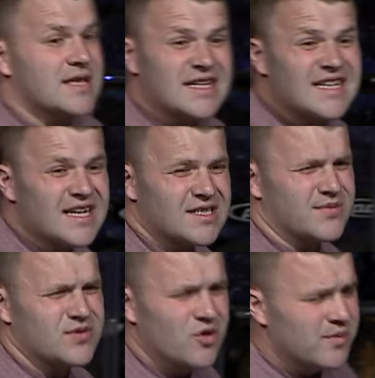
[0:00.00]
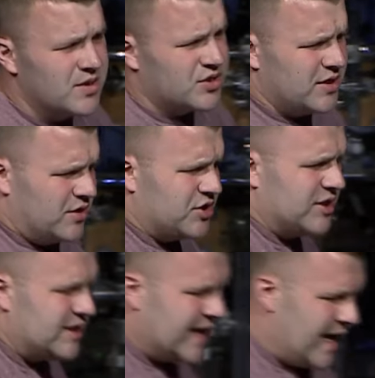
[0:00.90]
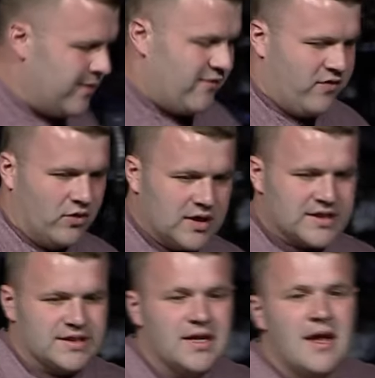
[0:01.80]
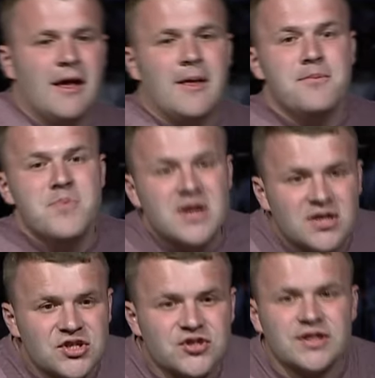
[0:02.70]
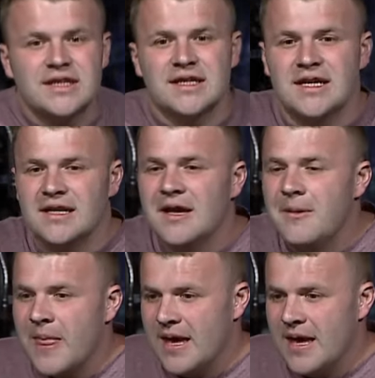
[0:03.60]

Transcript: it takes up so much energy and time and focus and ministry and